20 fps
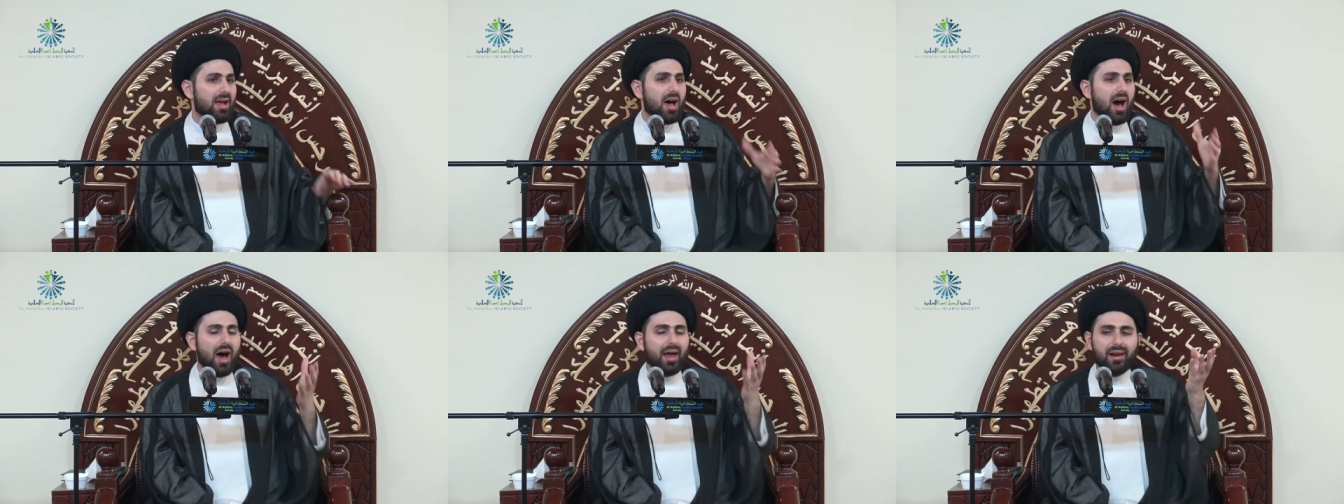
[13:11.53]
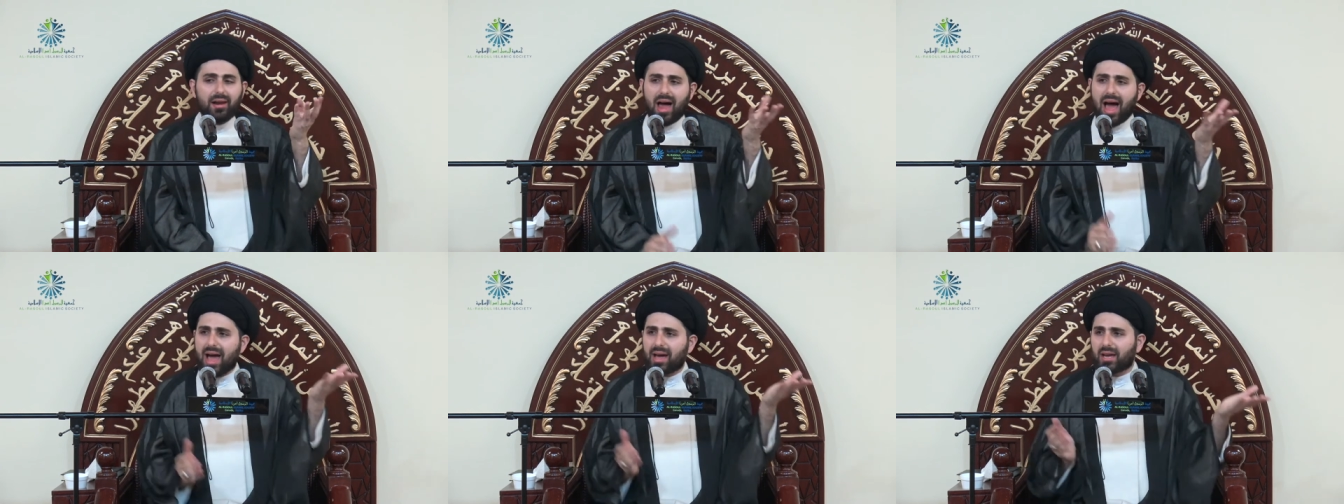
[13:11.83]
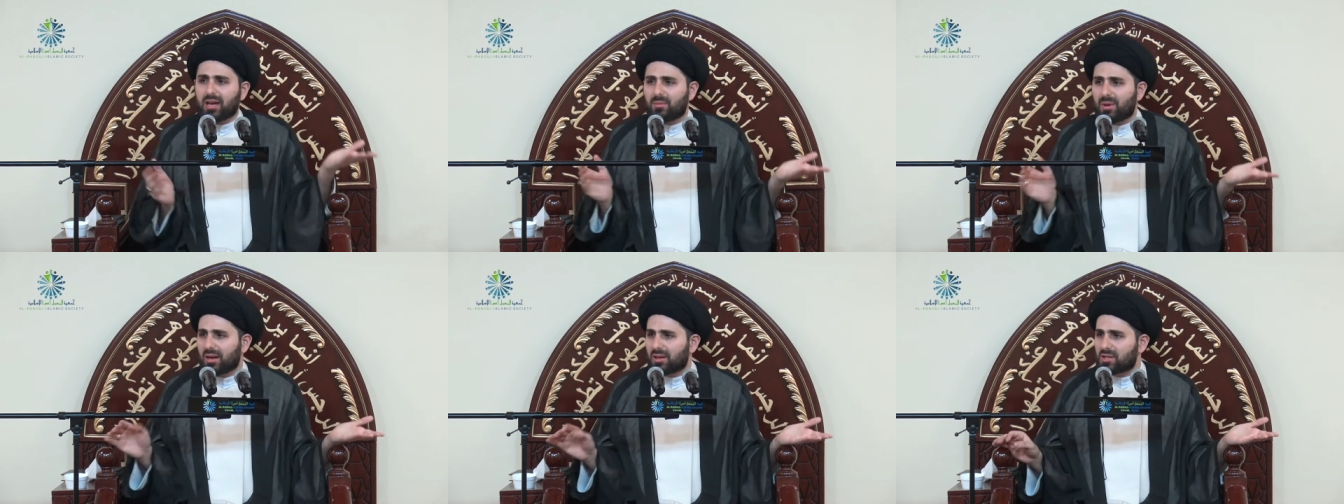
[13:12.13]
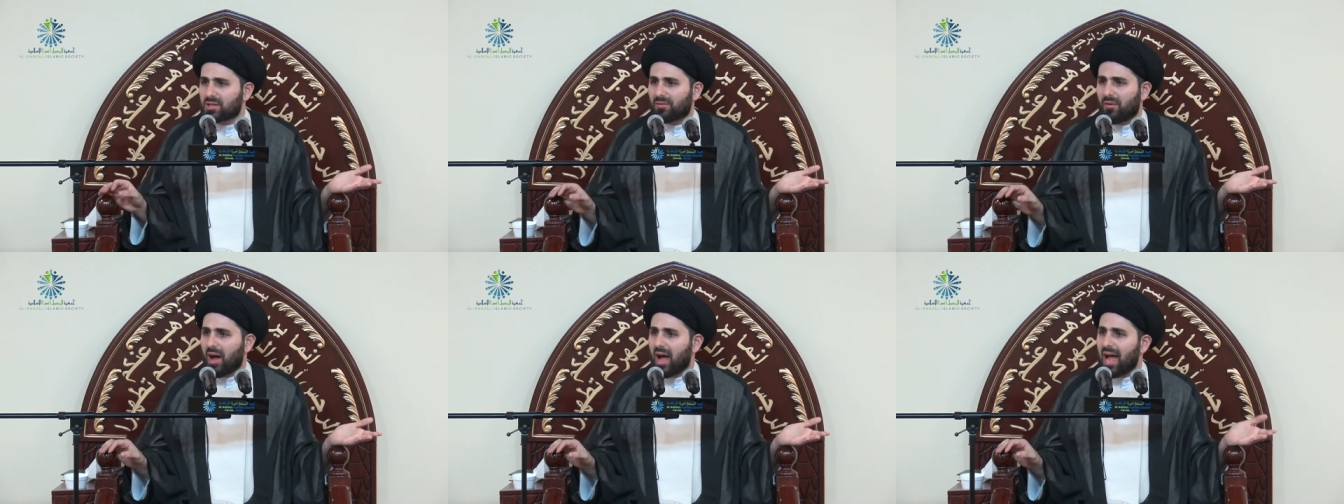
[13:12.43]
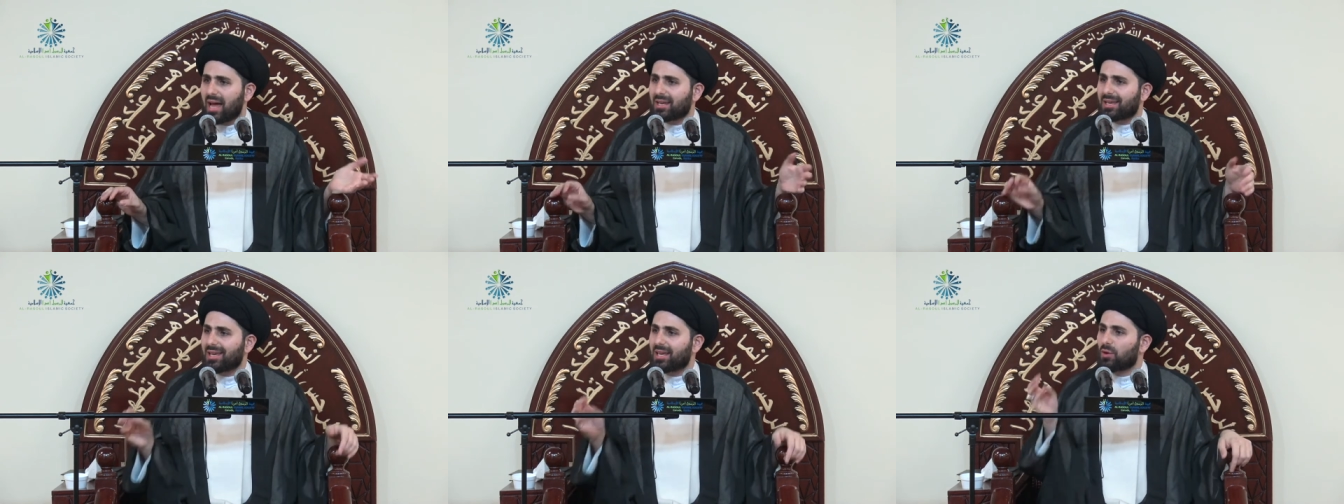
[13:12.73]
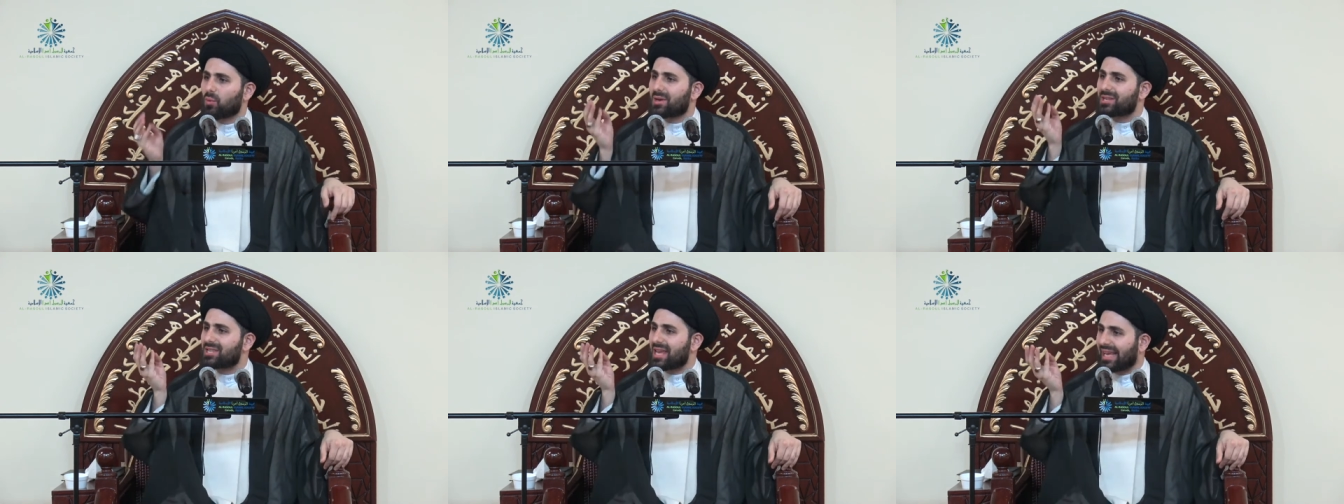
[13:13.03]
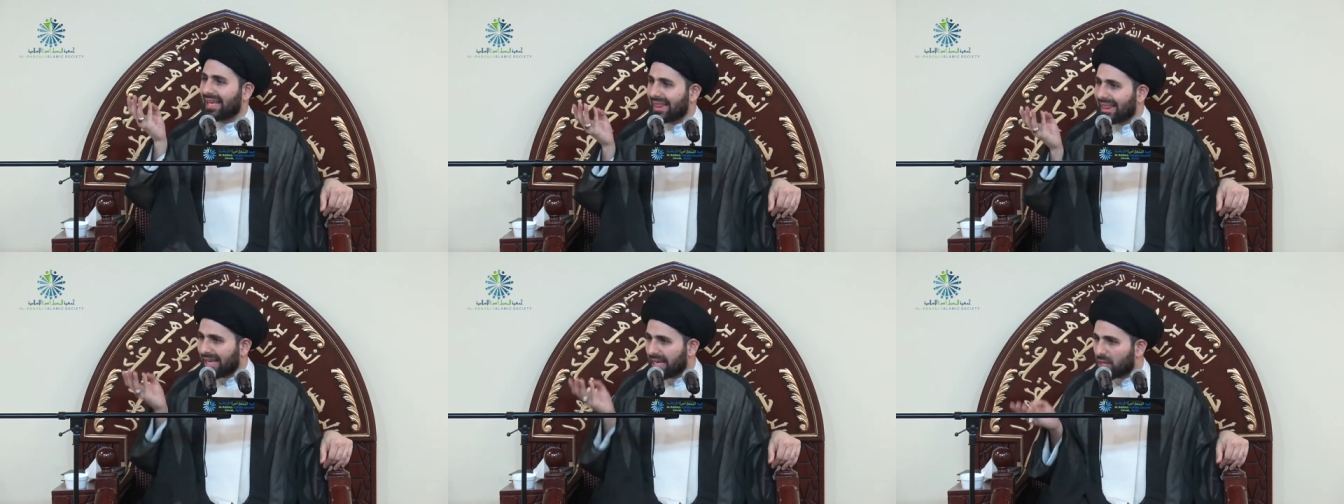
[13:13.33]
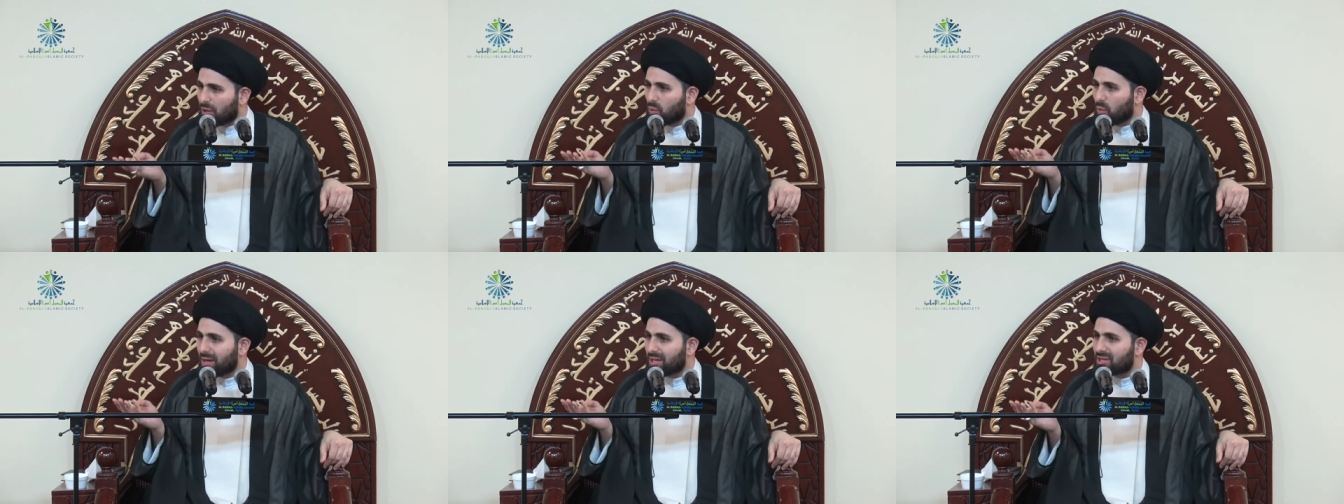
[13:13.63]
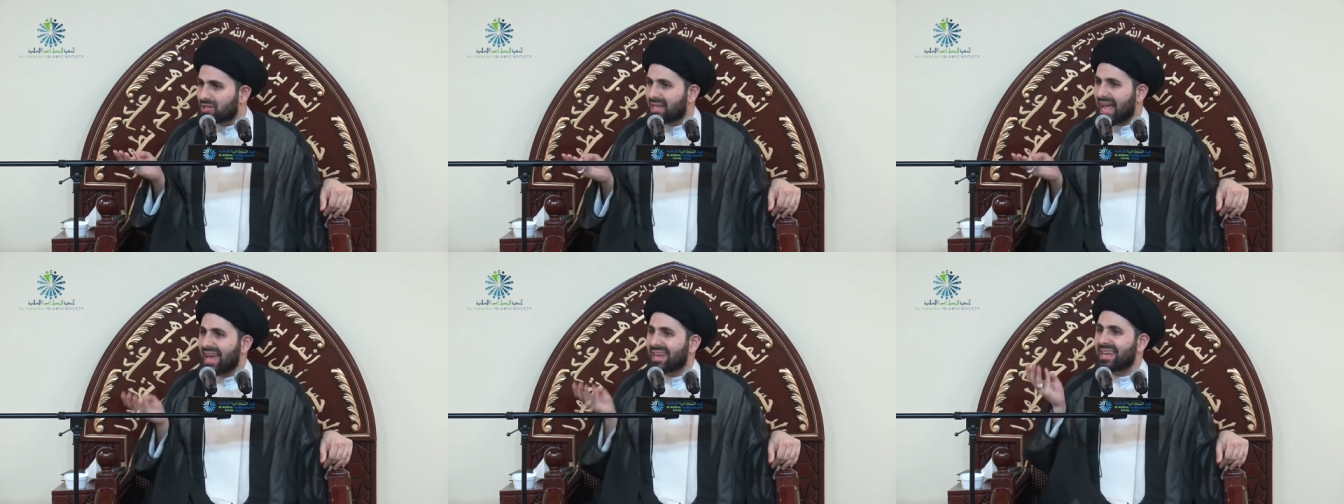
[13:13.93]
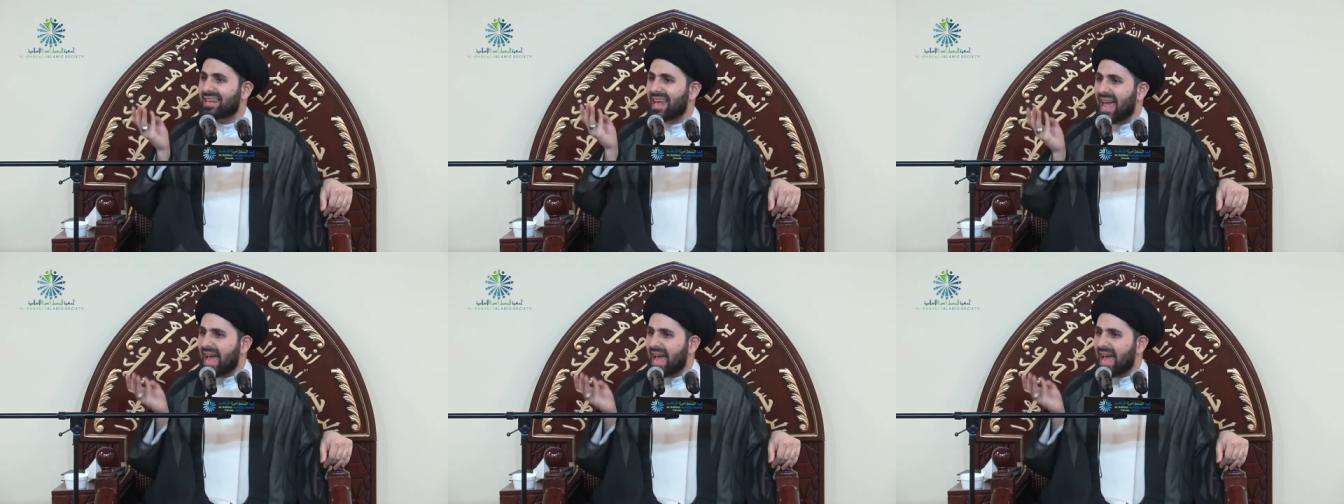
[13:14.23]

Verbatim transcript: Ar-Raghib al-Isfahani, he was a linguist and an